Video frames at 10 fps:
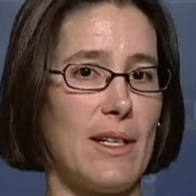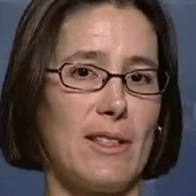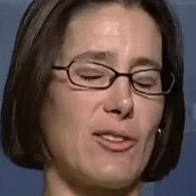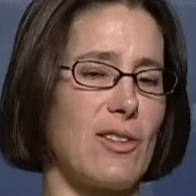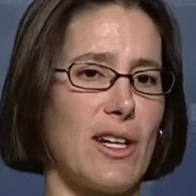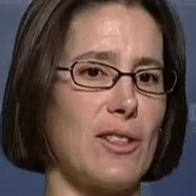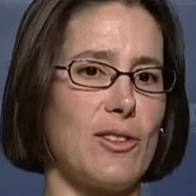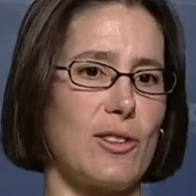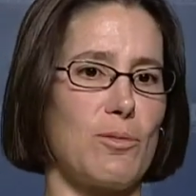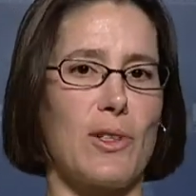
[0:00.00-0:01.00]
It's not
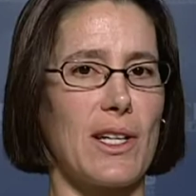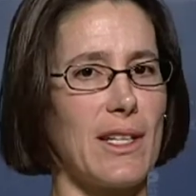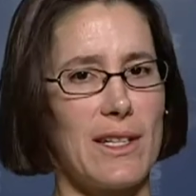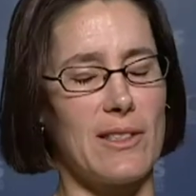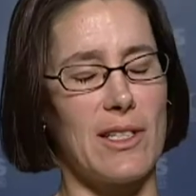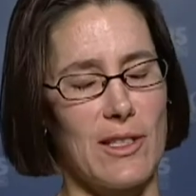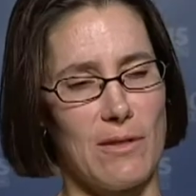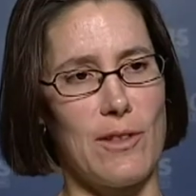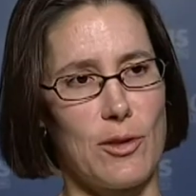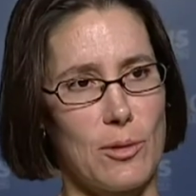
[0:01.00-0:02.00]
just working as an
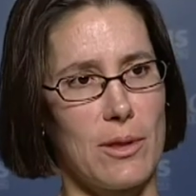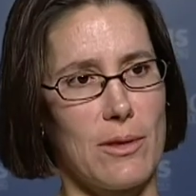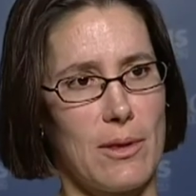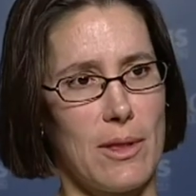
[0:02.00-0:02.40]
individual.